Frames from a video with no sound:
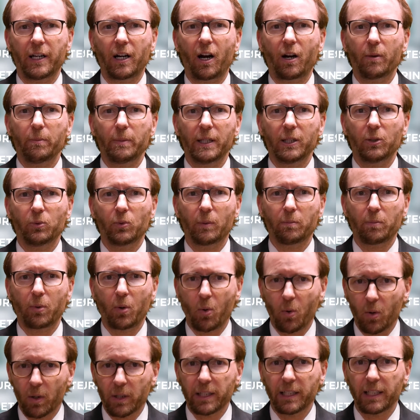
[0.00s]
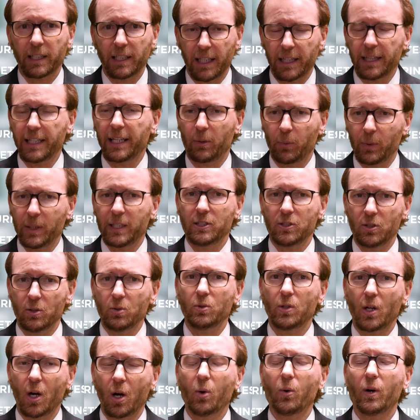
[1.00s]
are being reported and that we do
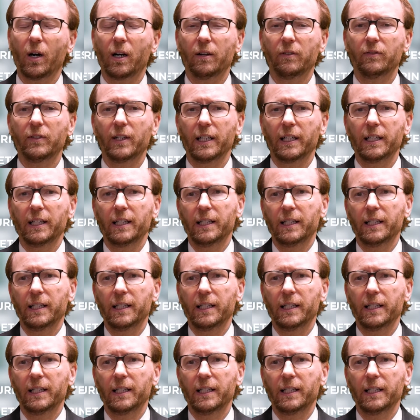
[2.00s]
know of.